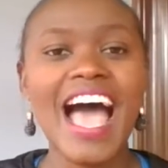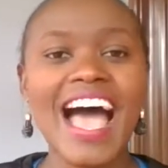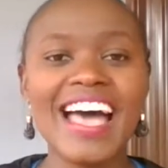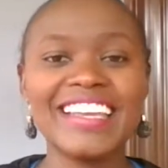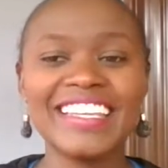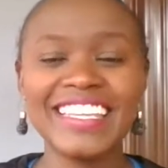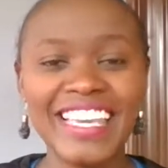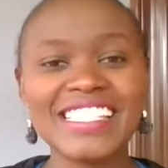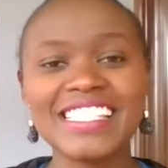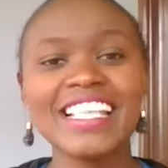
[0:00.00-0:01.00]
And
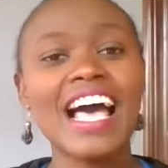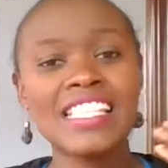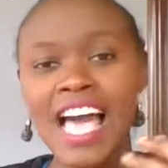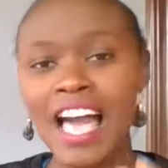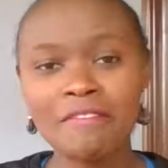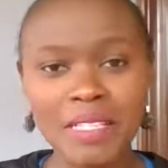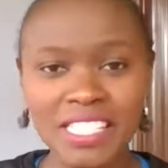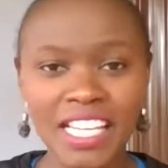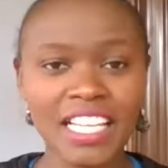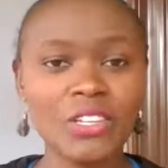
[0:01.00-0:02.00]
yes, as I have been
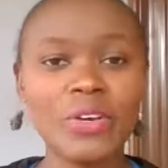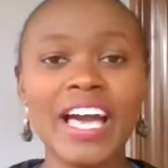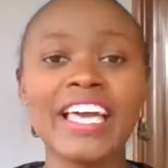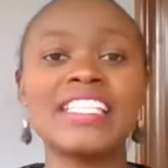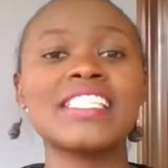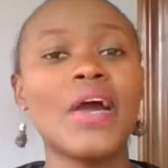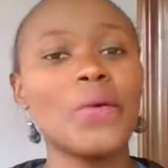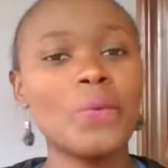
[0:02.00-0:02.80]
telling you guys,